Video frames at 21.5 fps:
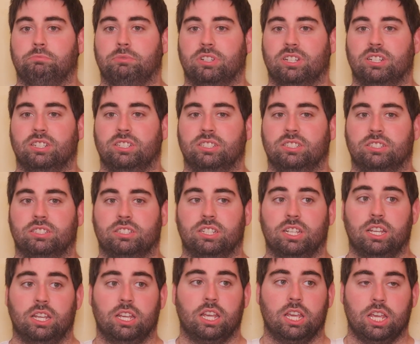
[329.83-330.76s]
because
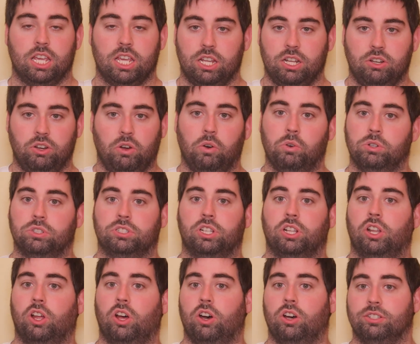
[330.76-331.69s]
he knows
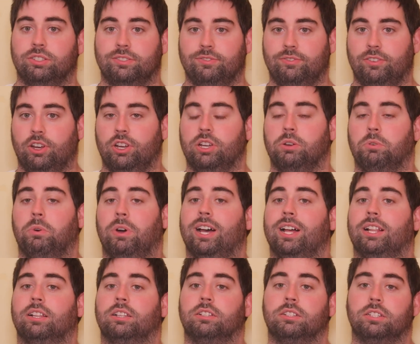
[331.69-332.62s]
the laws very
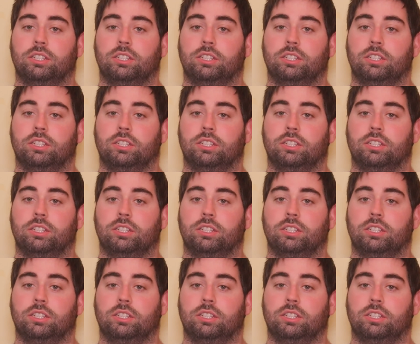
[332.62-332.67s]
well.